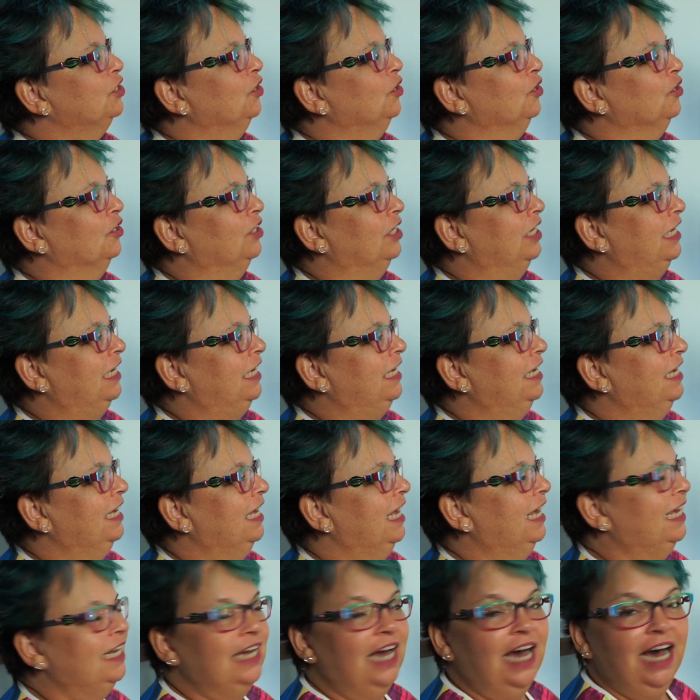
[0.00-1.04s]
Curly,
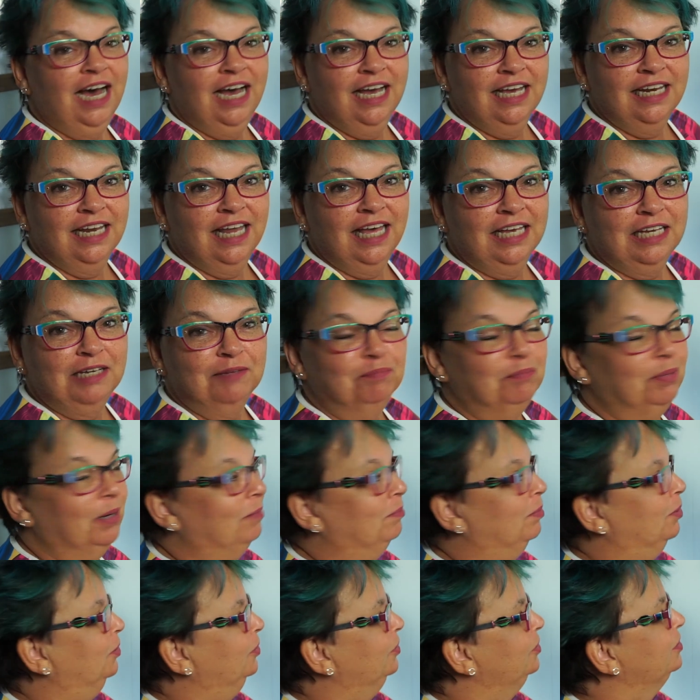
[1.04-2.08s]
and I like
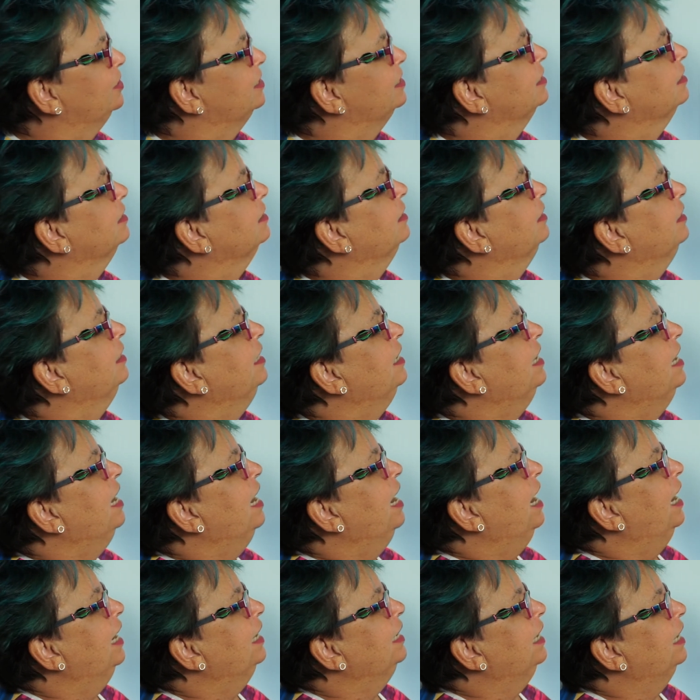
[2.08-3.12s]
bubbles.
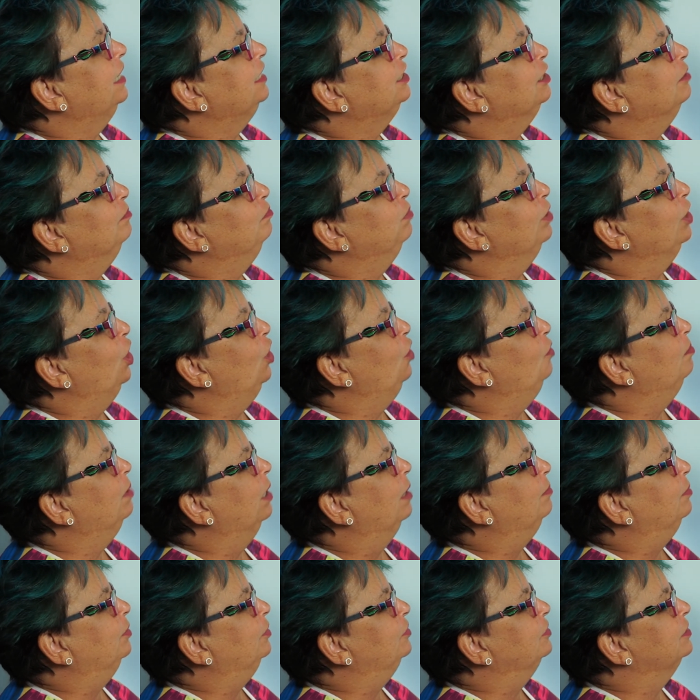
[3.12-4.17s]
I like to blow
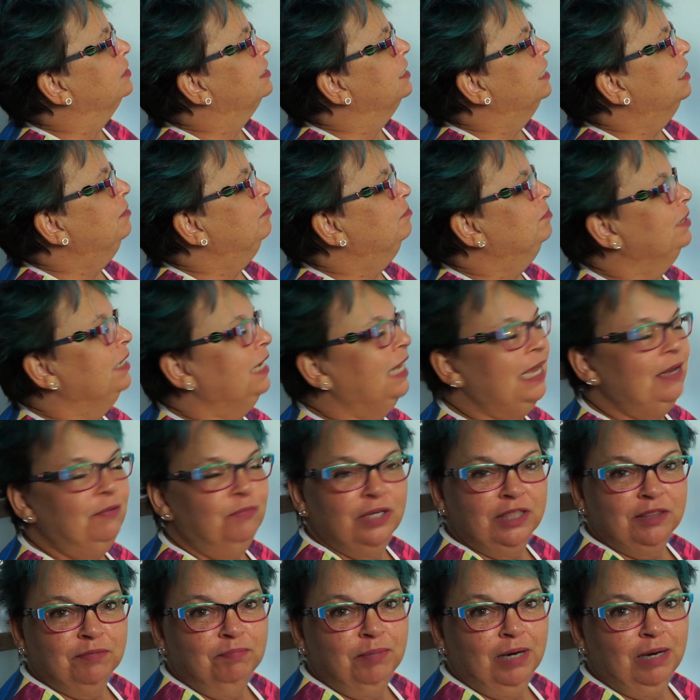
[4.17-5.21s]
bubbles, play
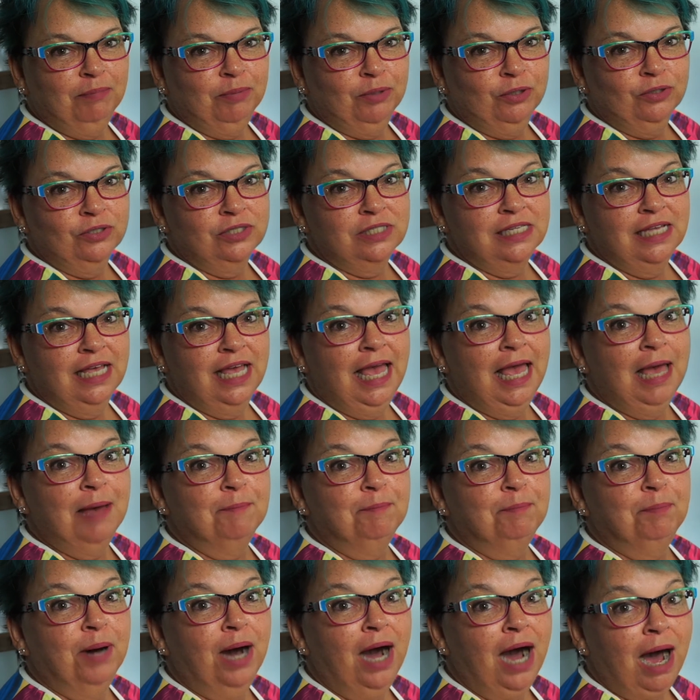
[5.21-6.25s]
with bubbles,
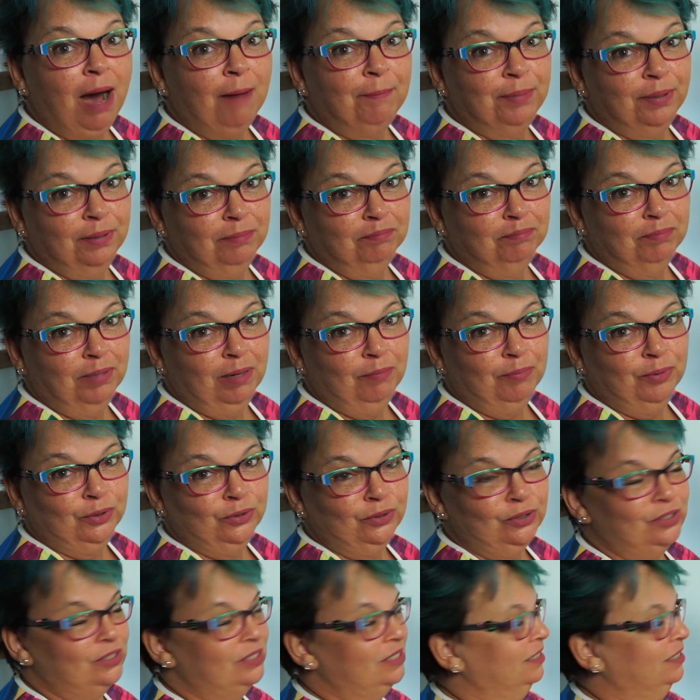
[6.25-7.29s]
and pop bubbles.